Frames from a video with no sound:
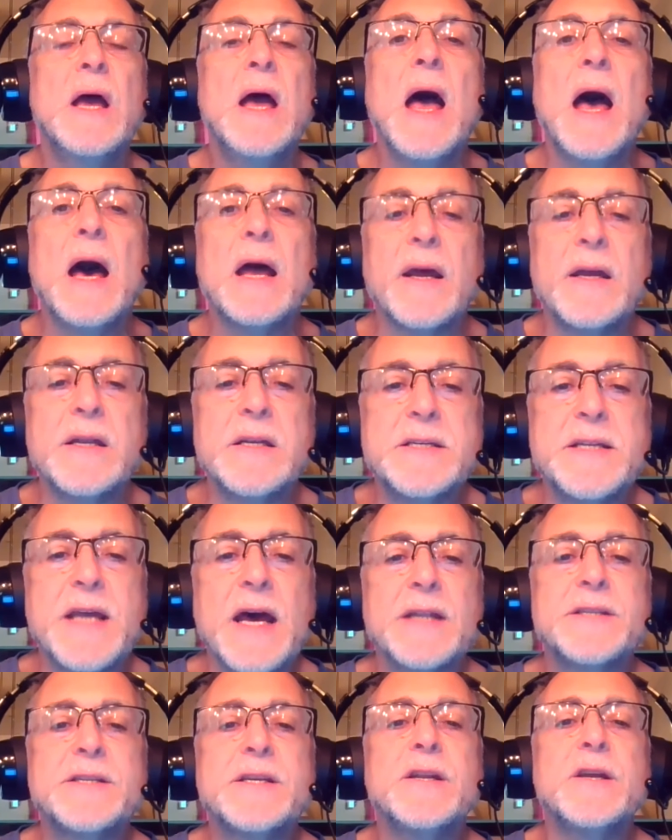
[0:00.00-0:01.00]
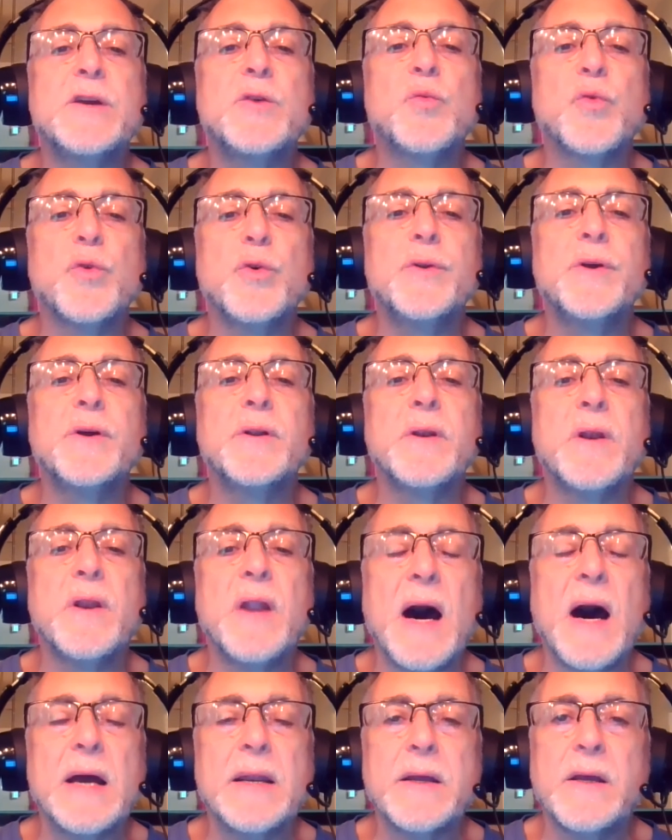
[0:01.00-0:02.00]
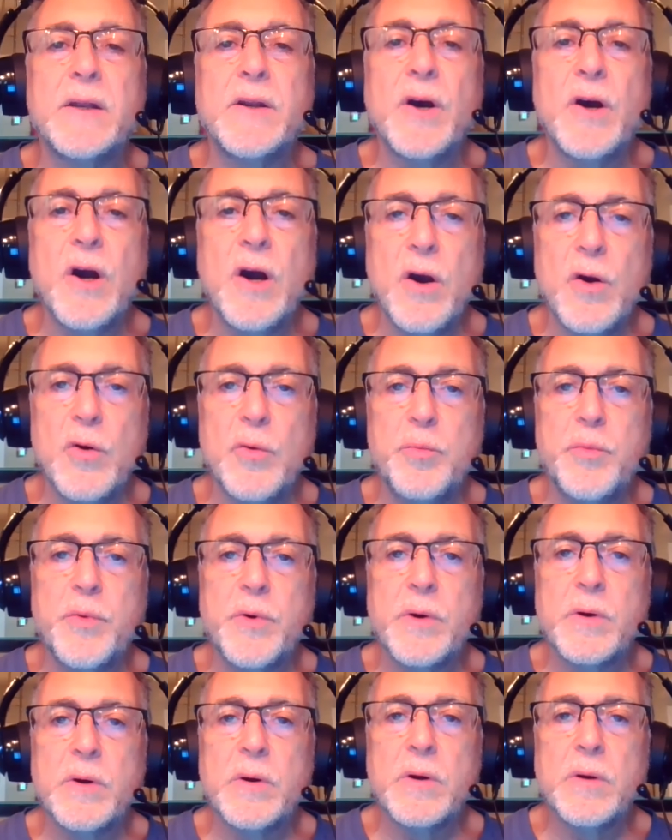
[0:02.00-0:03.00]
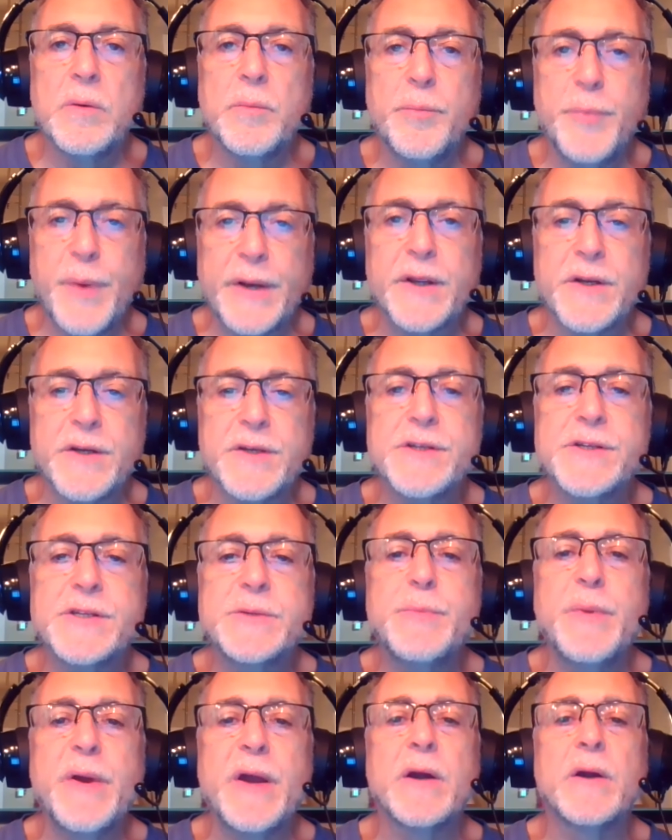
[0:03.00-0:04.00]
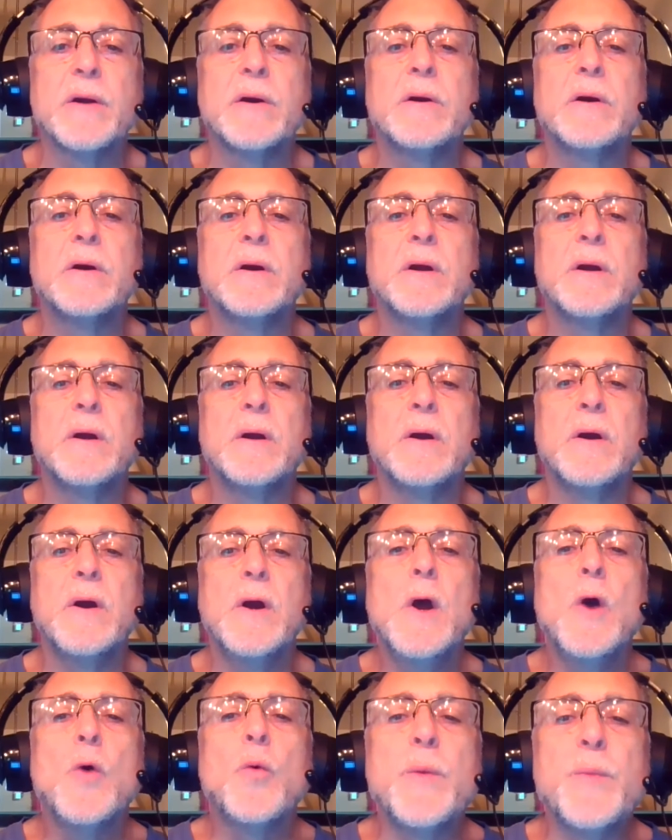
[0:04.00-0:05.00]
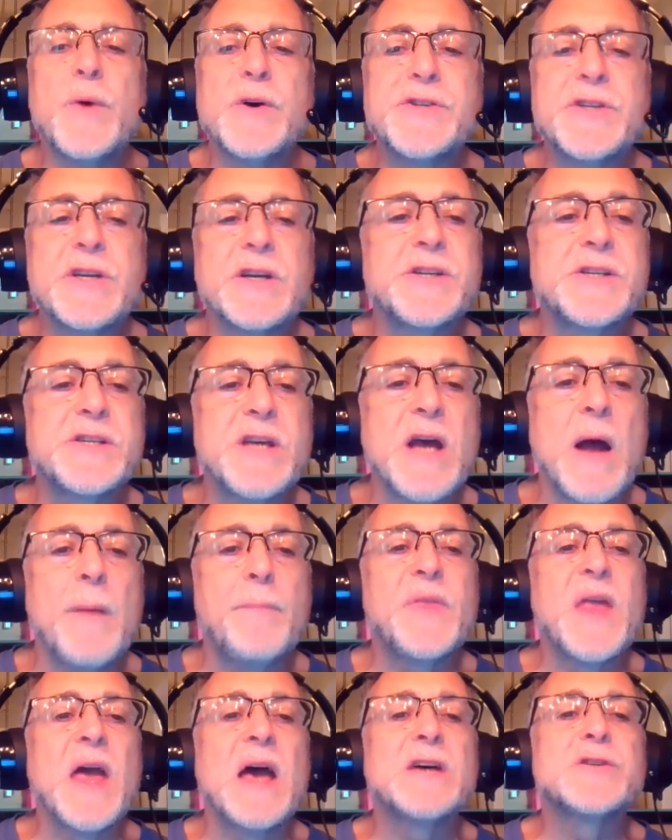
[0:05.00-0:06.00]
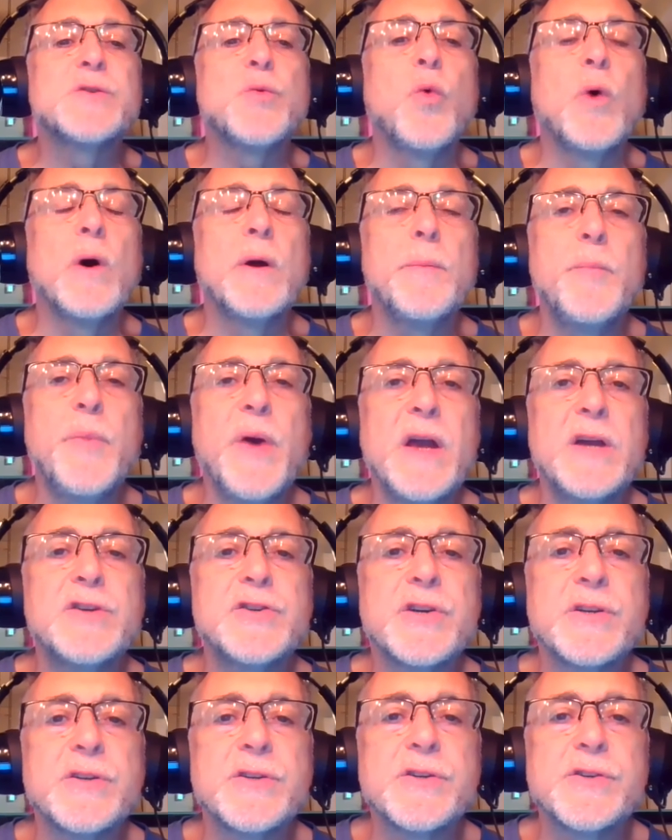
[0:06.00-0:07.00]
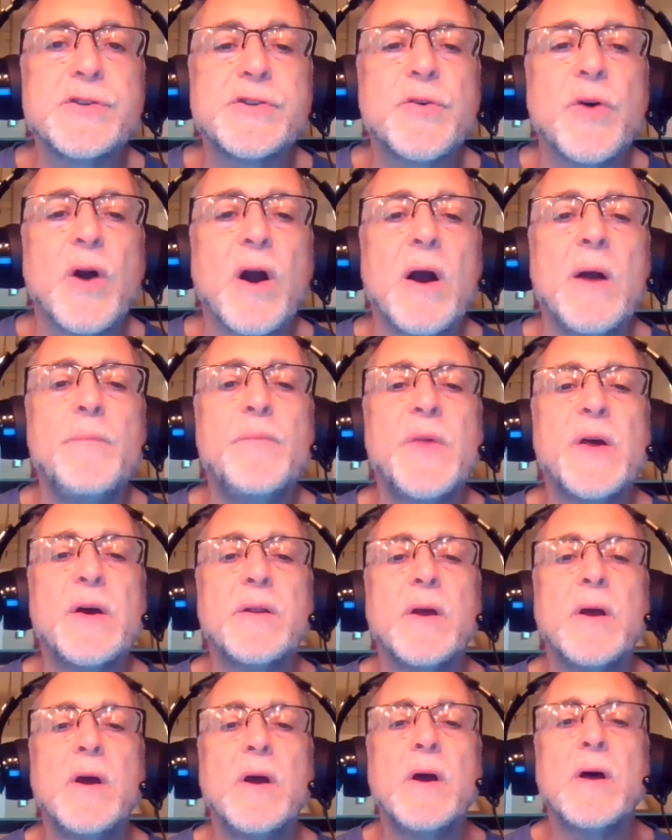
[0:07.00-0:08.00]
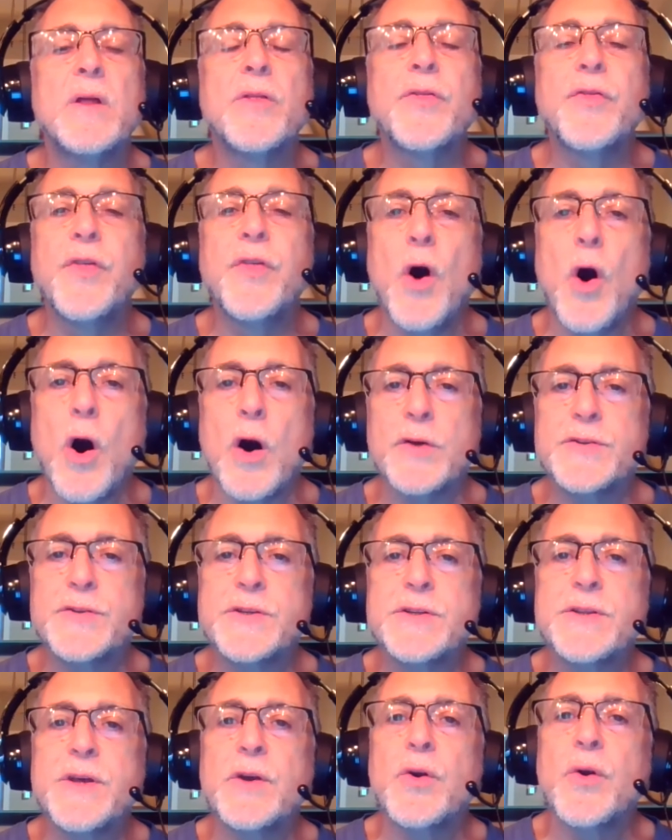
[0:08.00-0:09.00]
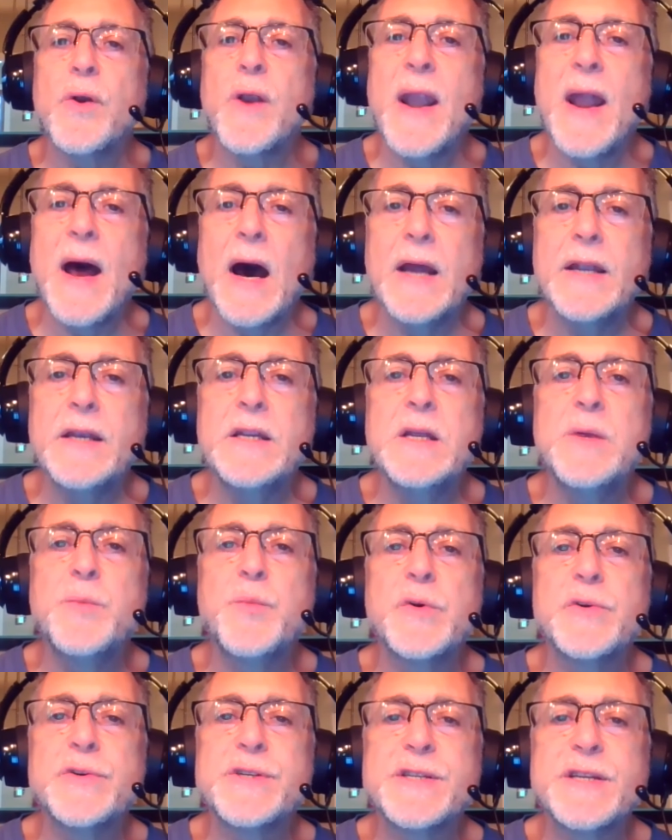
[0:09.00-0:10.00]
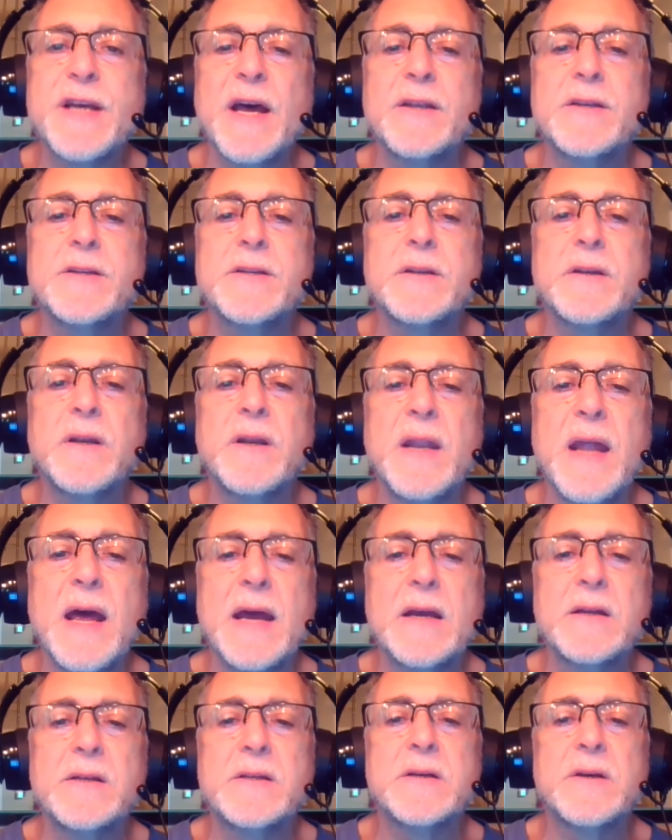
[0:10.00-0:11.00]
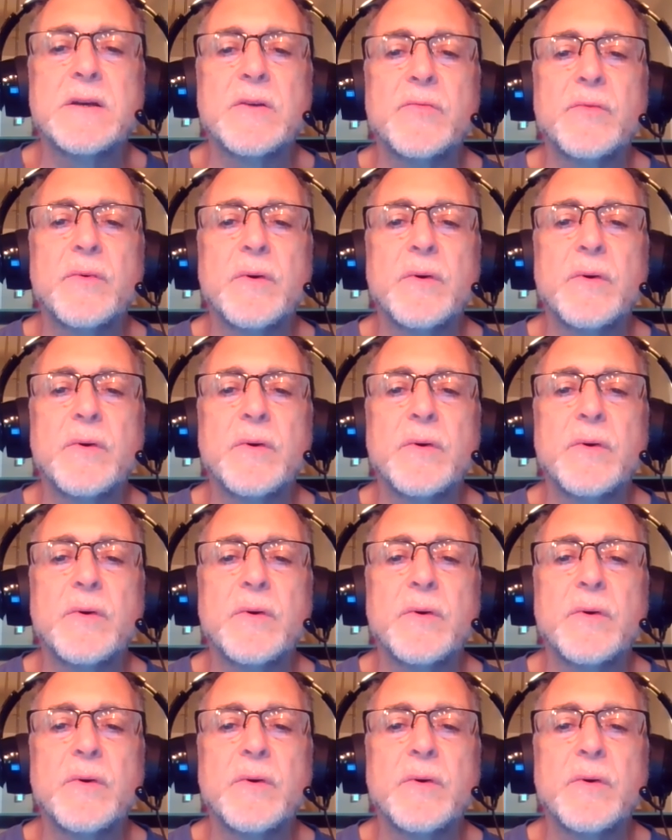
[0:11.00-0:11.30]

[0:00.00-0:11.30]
an identity rooted not in hope, but in despair. We must accept, as one patient described it, thoughts that are 90% negative.